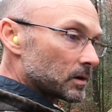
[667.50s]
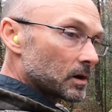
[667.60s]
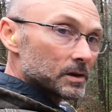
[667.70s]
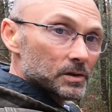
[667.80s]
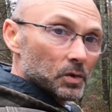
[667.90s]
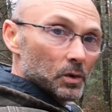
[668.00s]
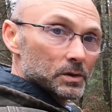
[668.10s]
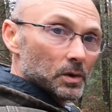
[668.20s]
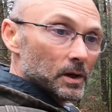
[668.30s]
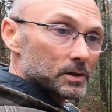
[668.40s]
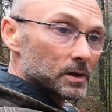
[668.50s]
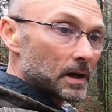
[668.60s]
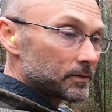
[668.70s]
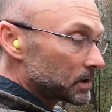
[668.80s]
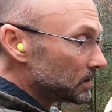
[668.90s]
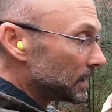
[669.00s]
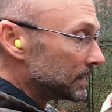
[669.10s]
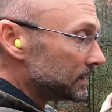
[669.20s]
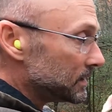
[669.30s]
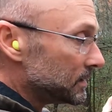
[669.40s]
the large torso, I should have a good
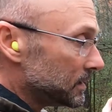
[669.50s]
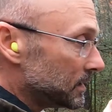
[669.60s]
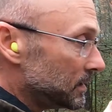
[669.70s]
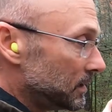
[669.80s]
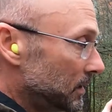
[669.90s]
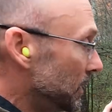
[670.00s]
idea then.